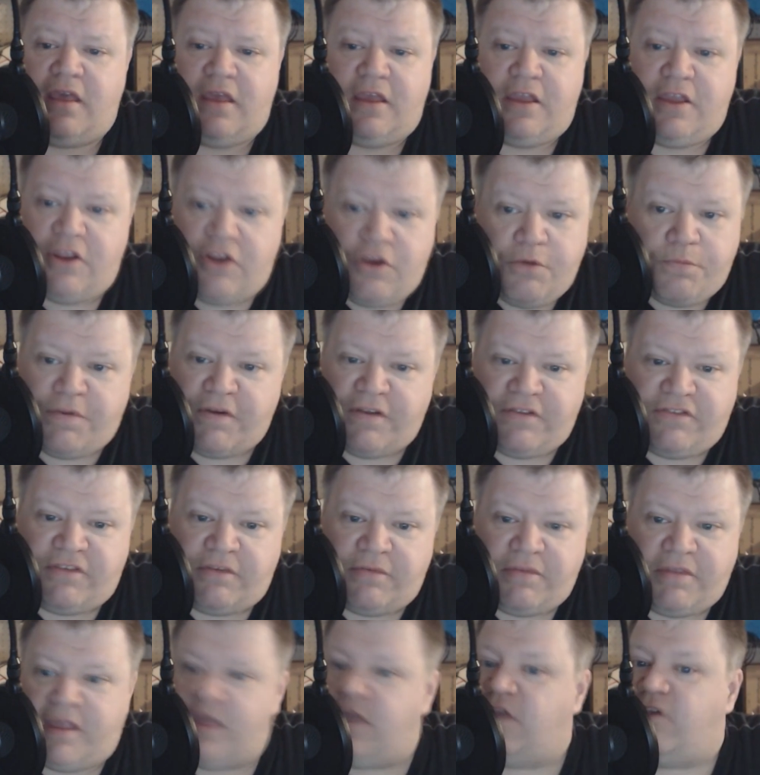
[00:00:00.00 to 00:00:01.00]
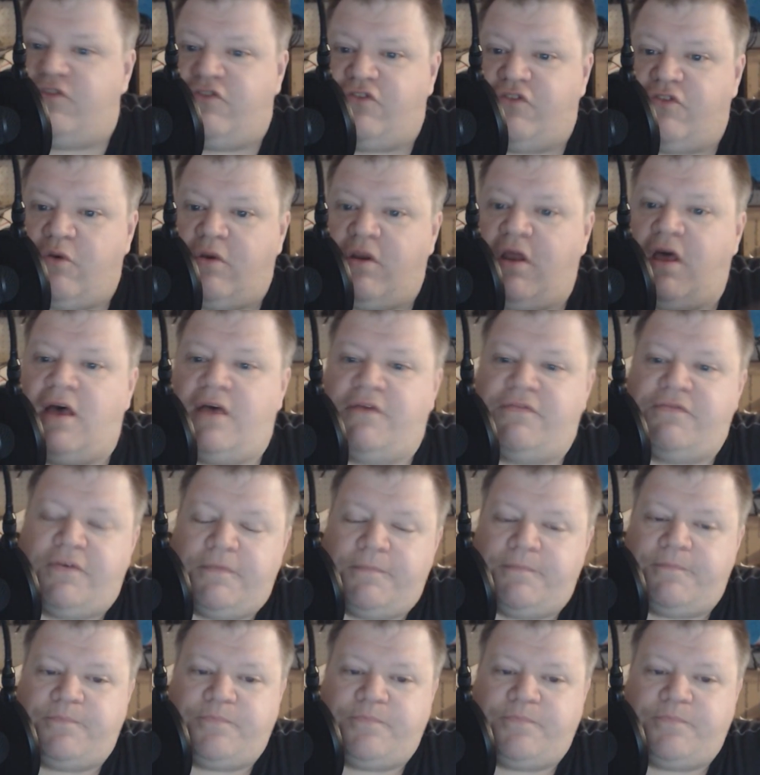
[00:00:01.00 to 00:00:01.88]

you know, print something and show it off.